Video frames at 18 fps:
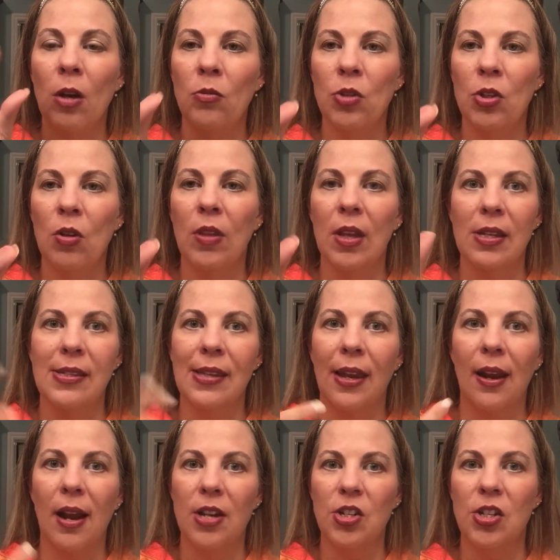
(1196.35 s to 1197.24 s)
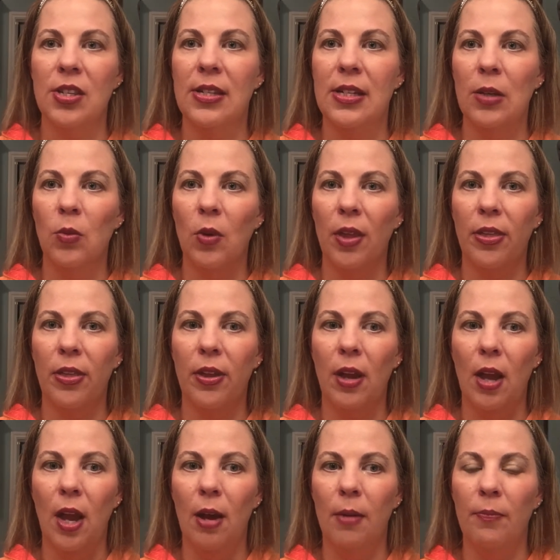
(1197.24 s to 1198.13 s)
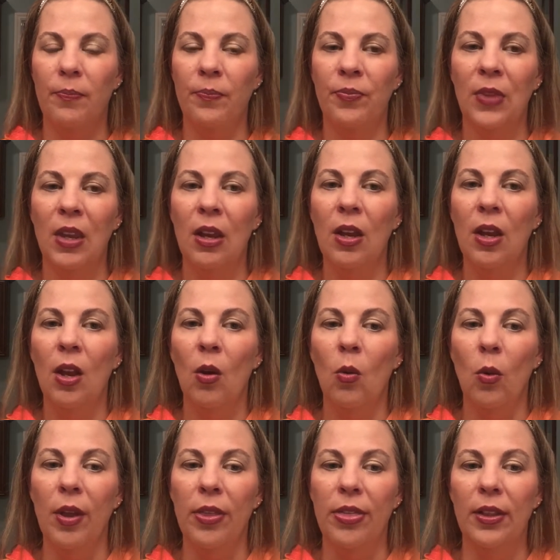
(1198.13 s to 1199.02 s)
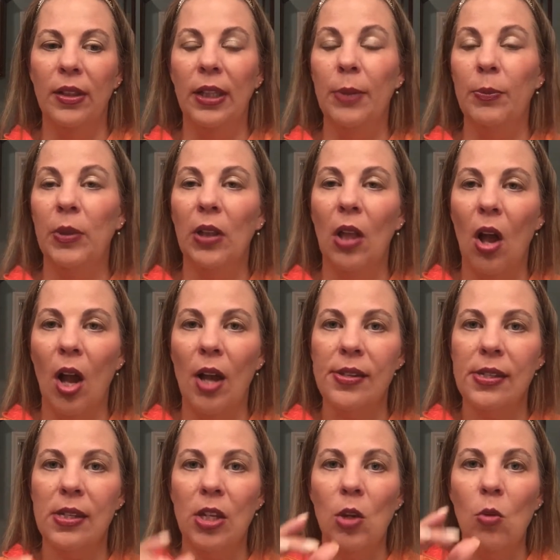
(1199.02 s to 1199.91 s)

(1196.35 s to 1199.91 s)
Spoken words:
do this like I just did with the lip gloss.